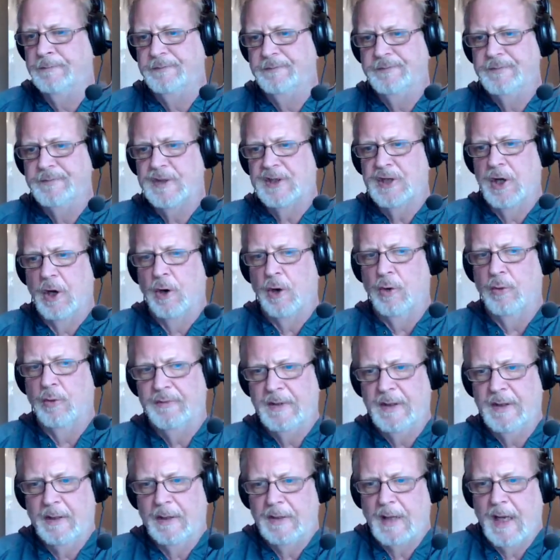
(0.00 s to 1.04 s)
So
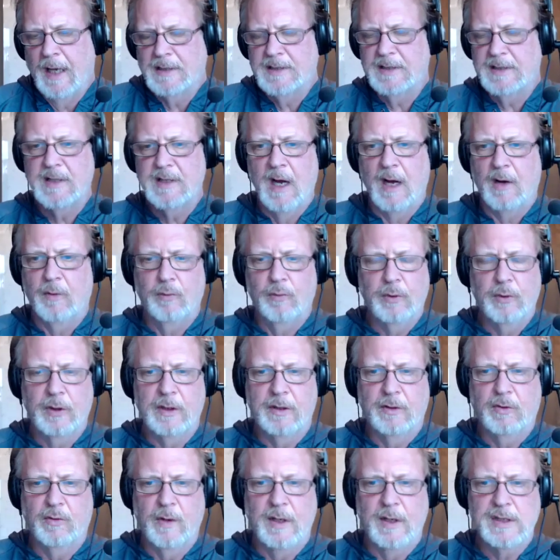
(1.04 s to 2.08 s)
yeah, that's not really a
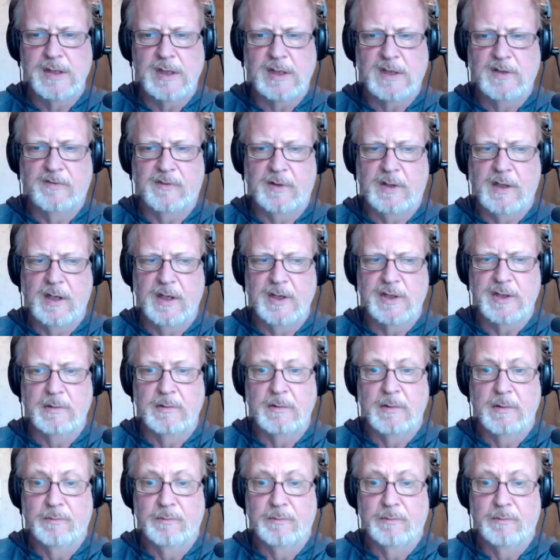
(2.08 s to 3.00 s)
great justification.